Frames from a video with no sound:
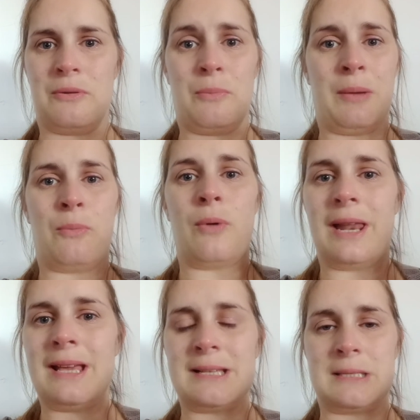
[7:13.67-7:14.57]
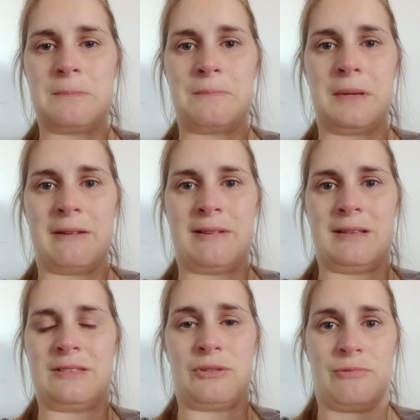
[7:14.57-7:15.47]
and we will
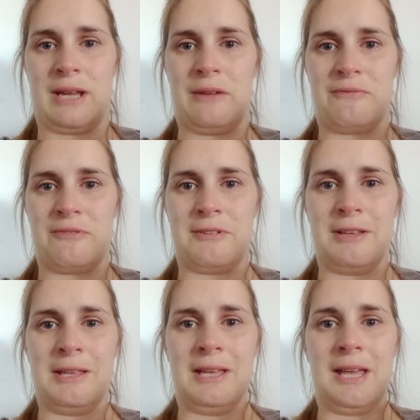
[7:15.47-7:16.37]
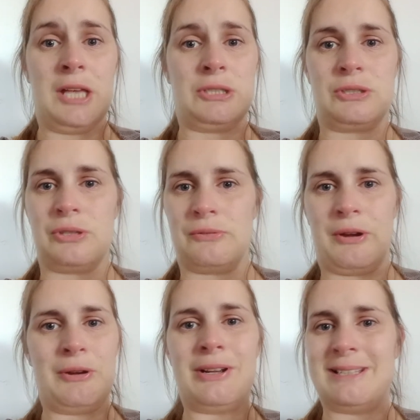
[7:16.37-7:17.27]
experience grief and
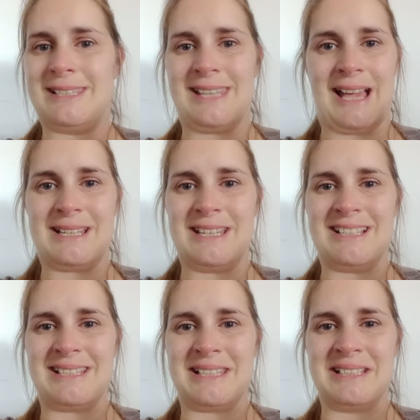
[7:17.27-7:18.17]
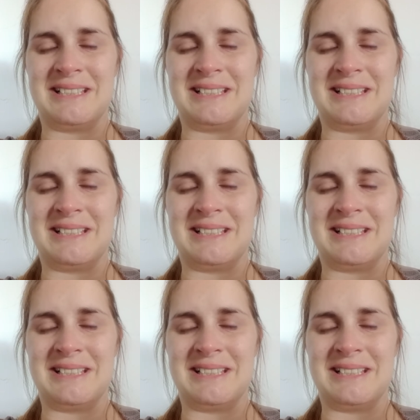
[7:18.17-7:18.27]
sorrow and sadness.